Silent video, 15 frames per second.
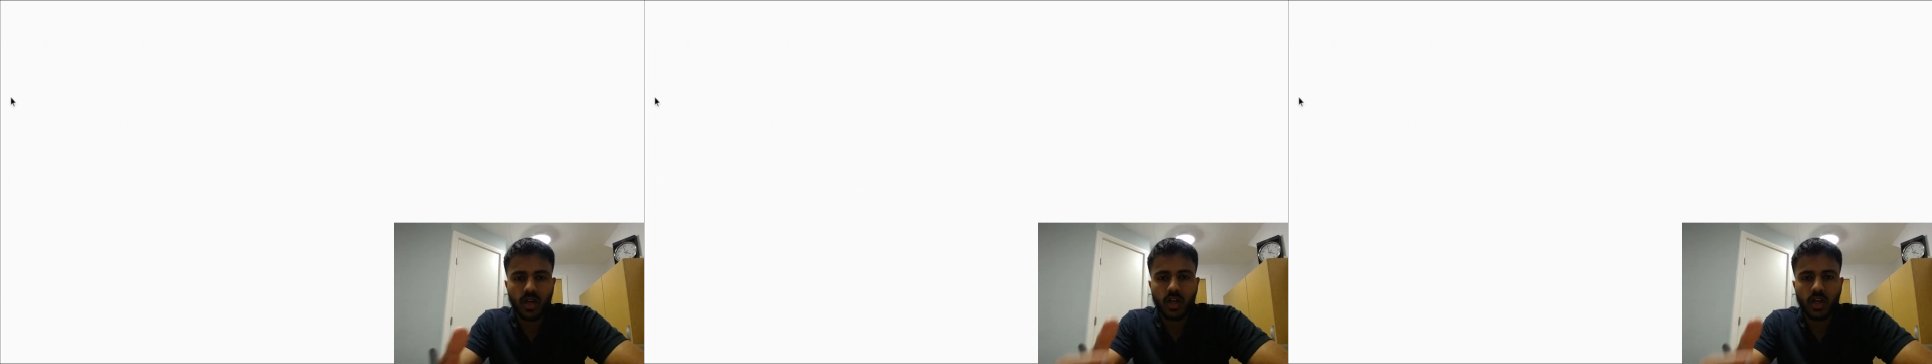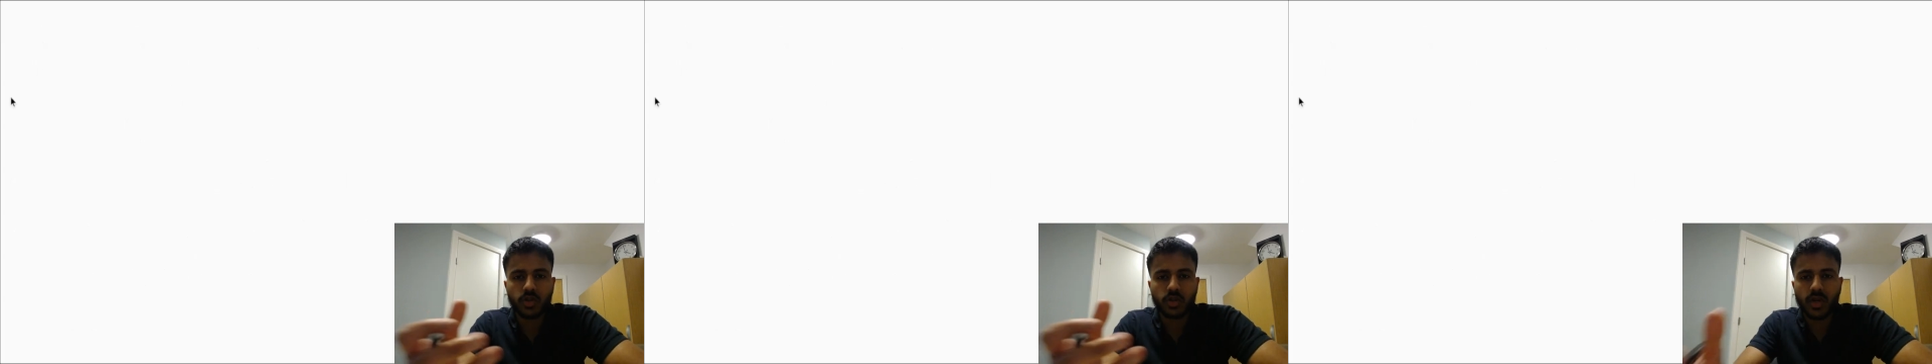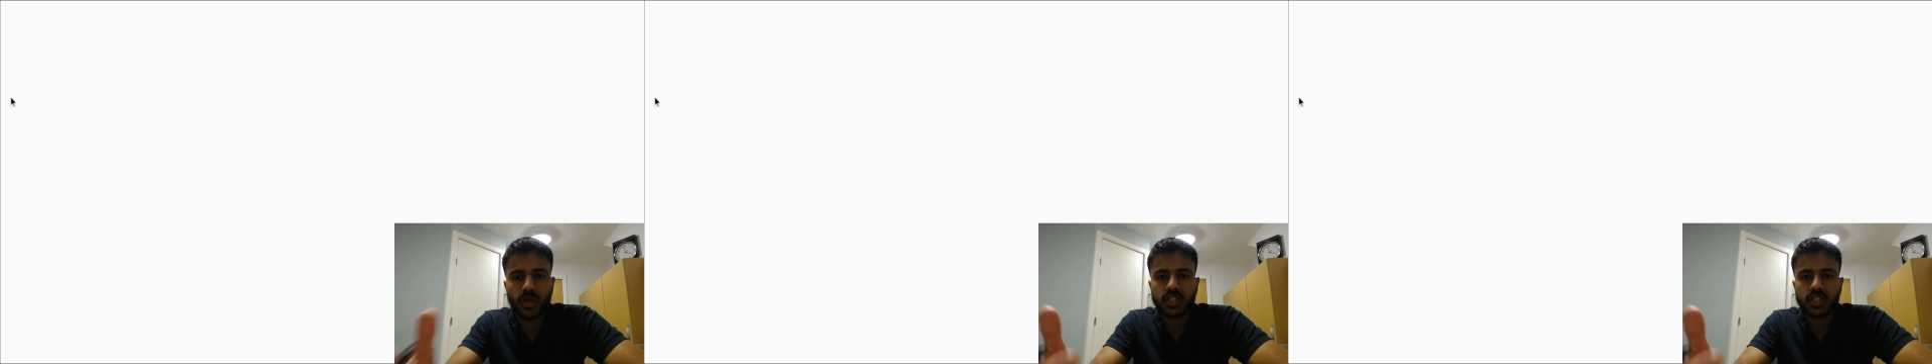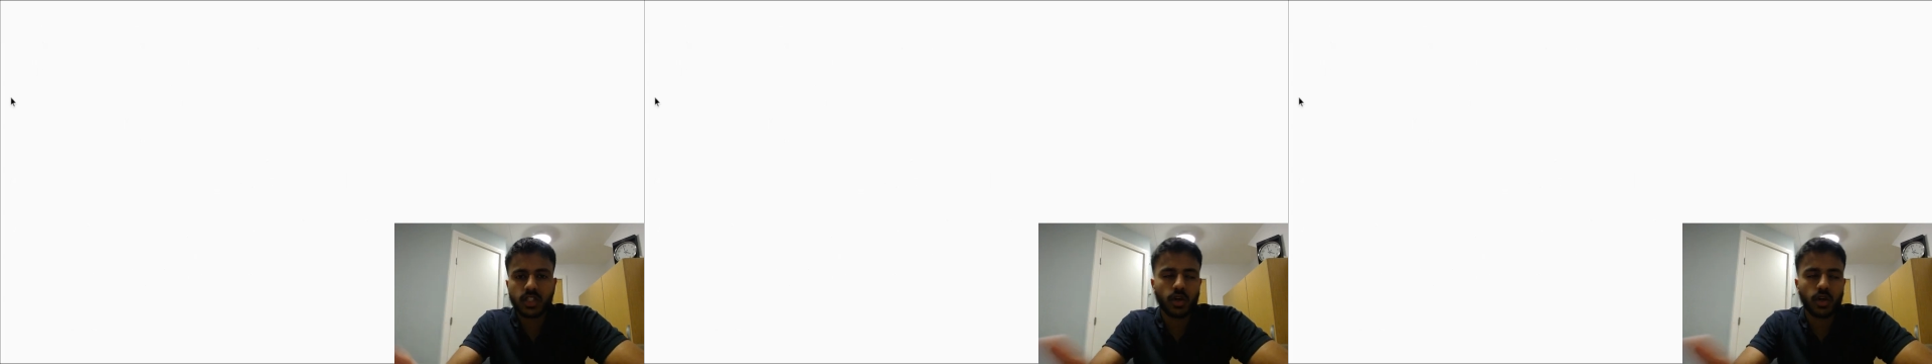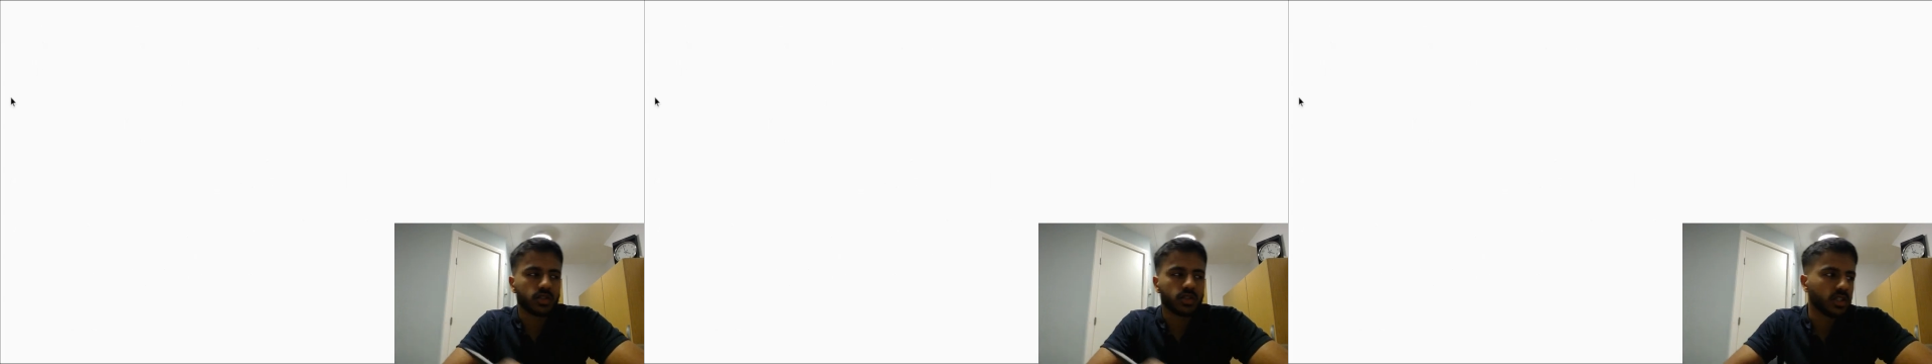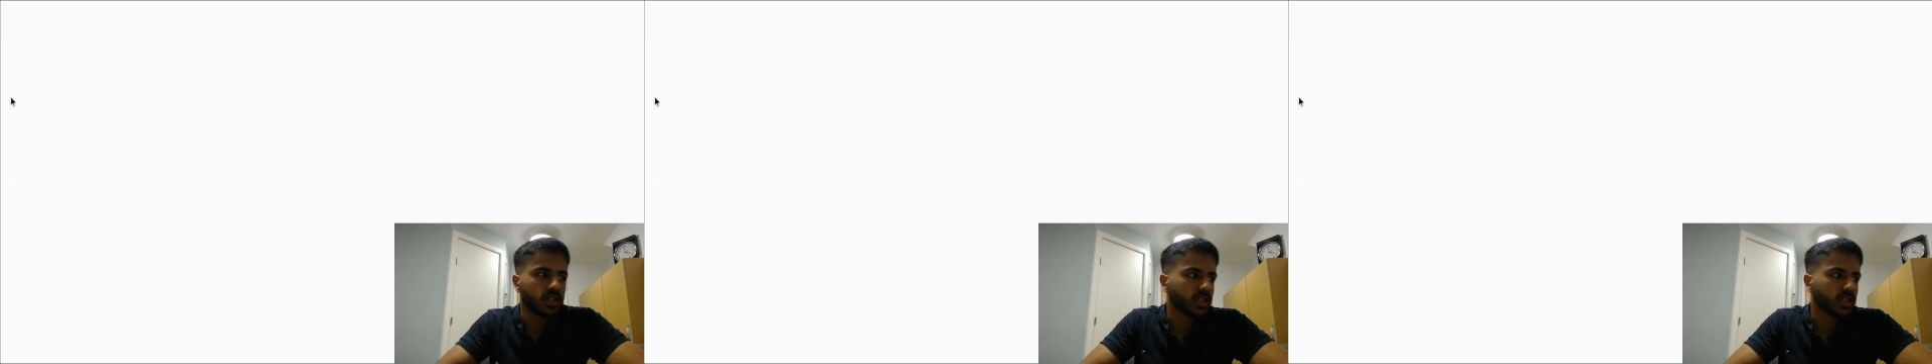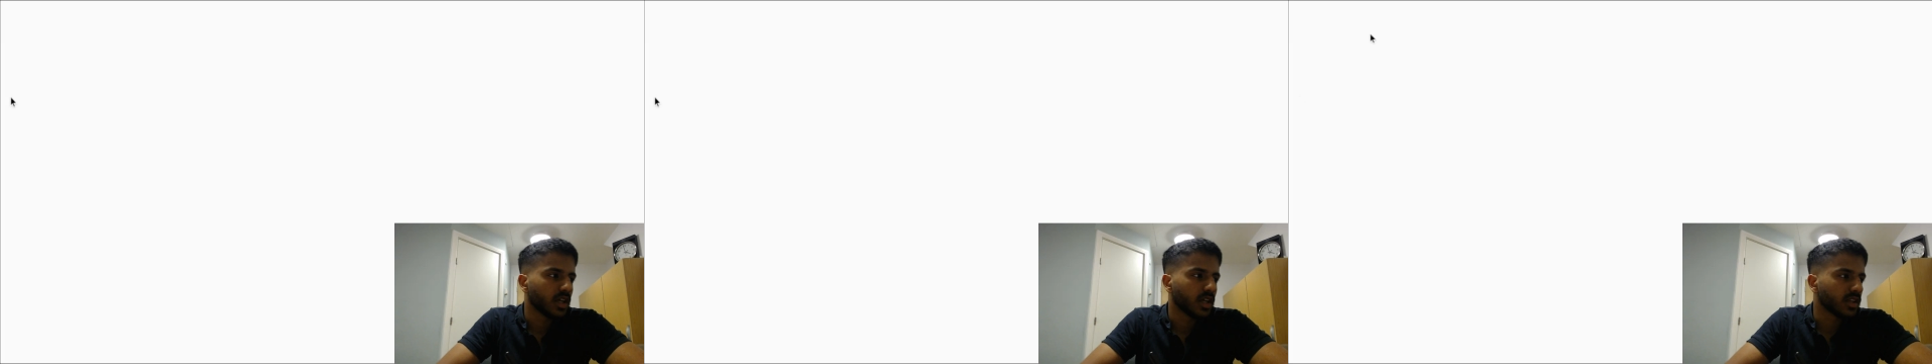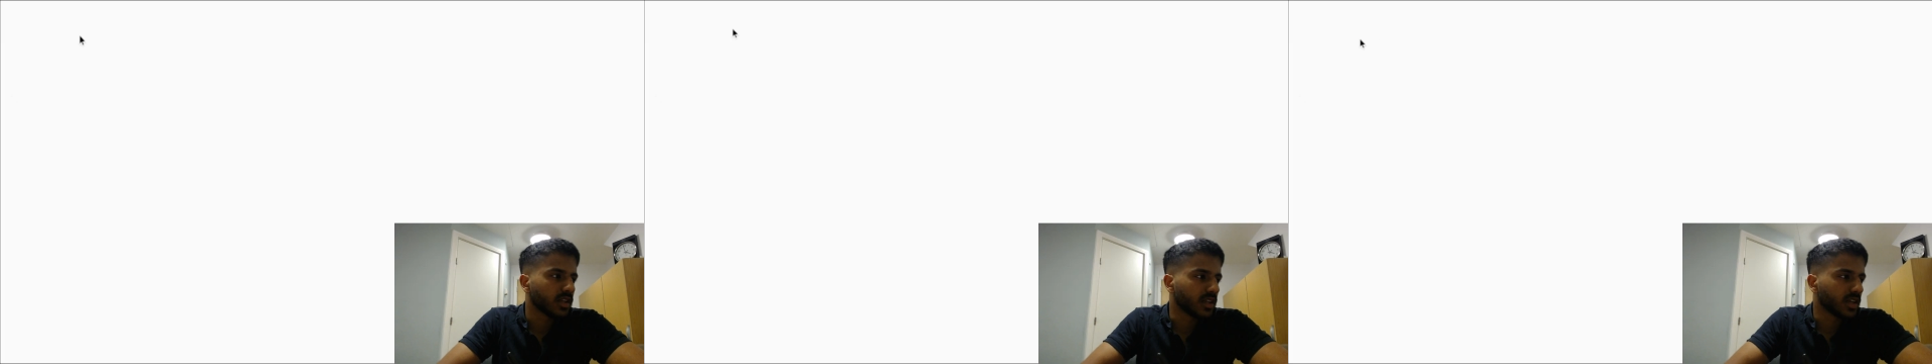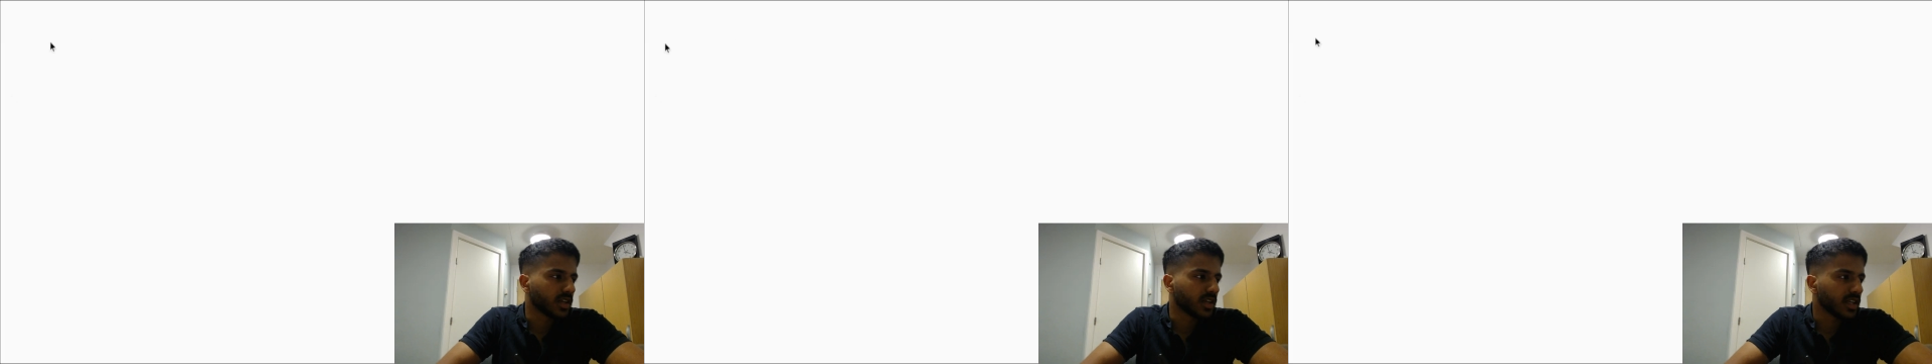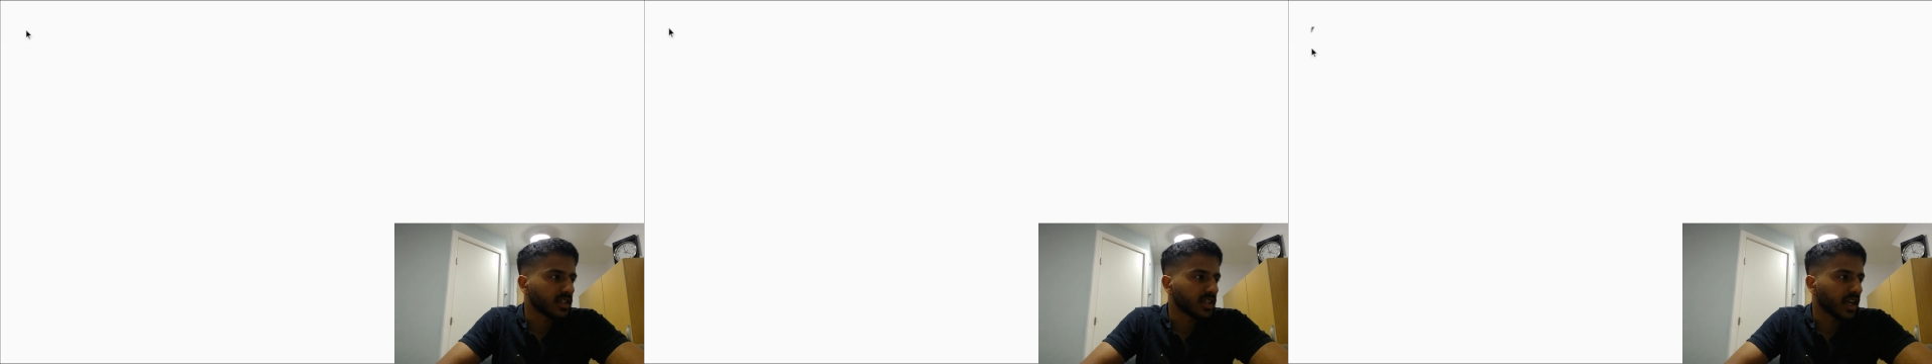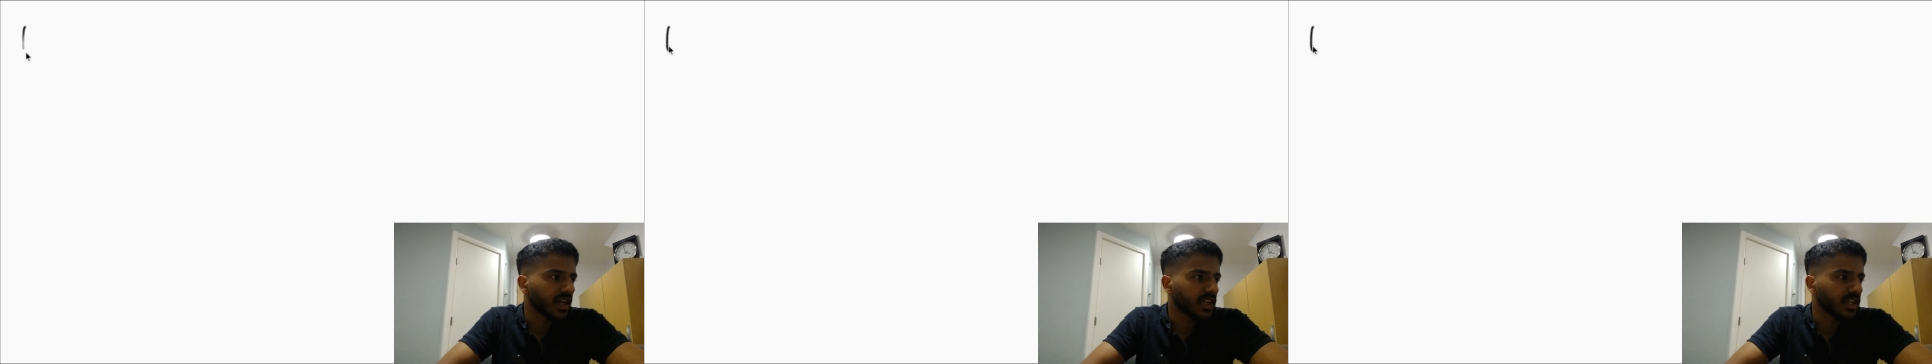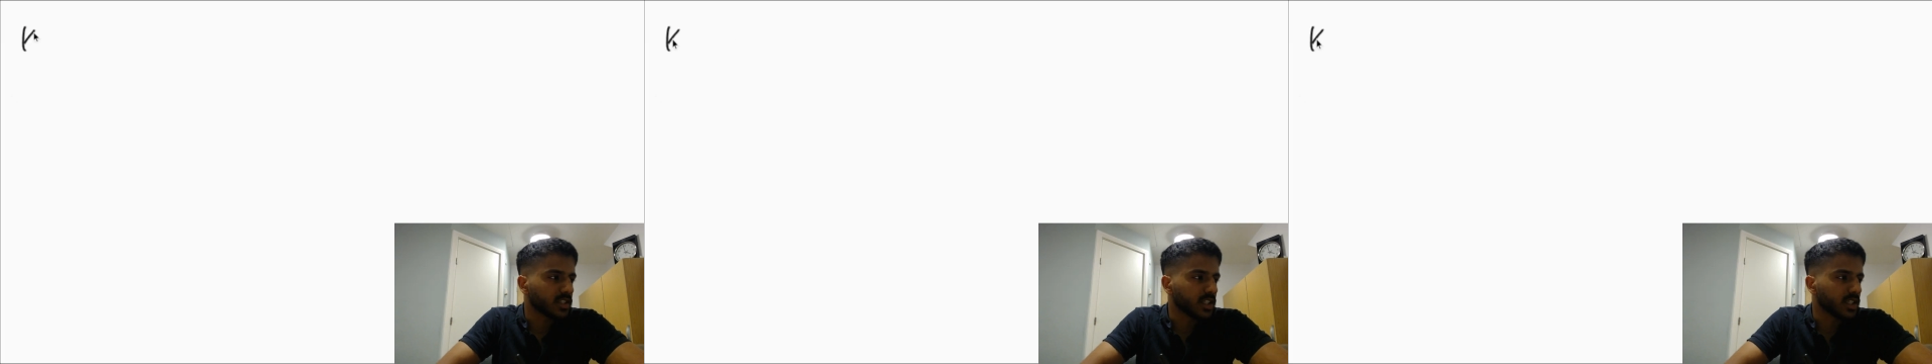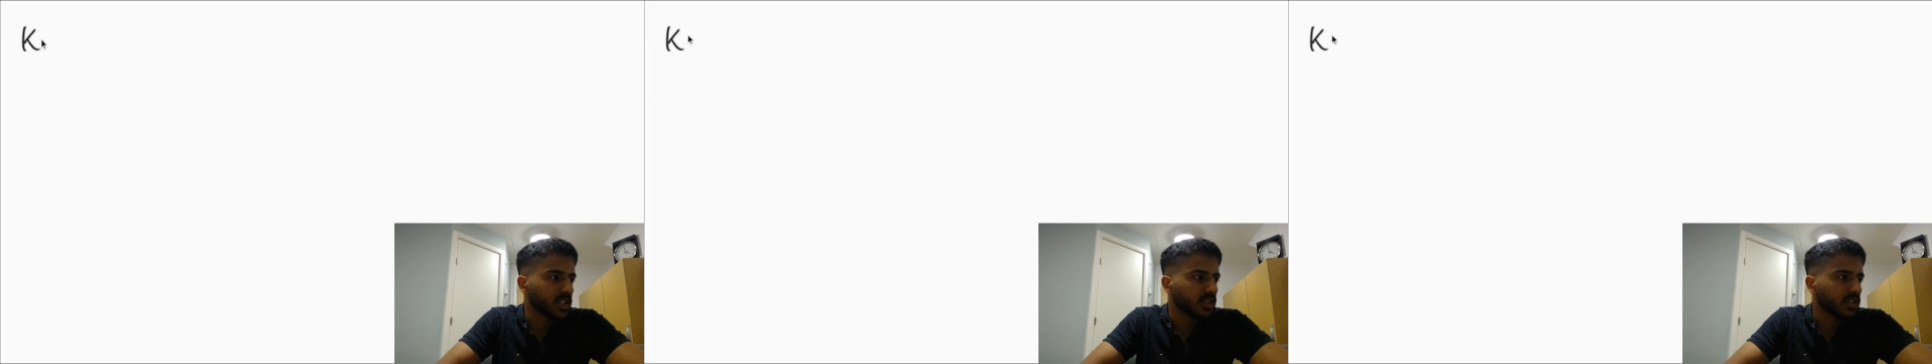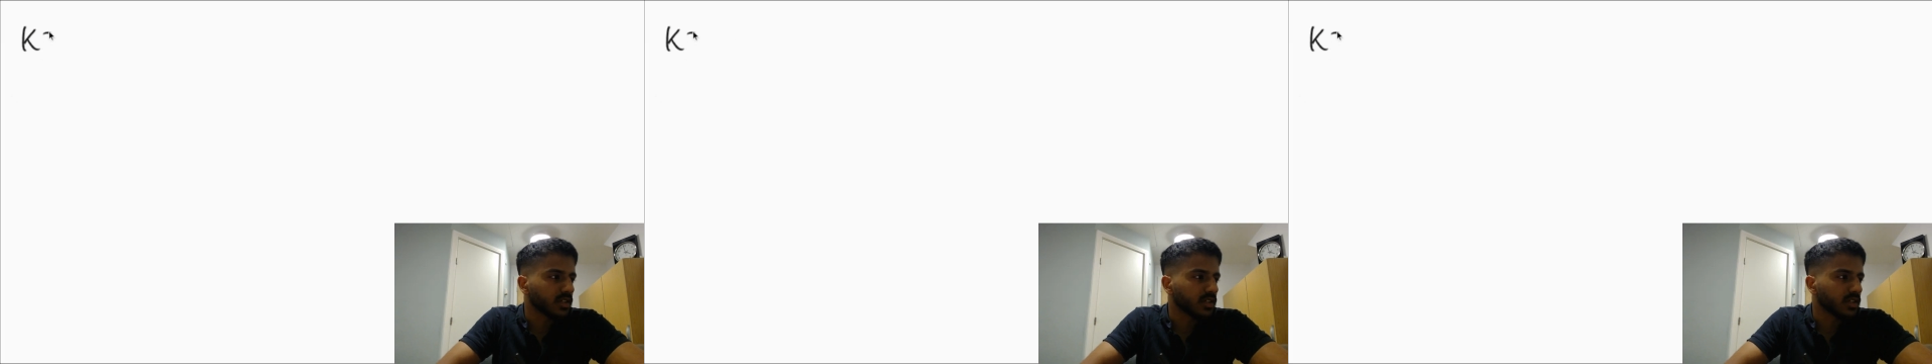you'd actually notice that the kinetic energy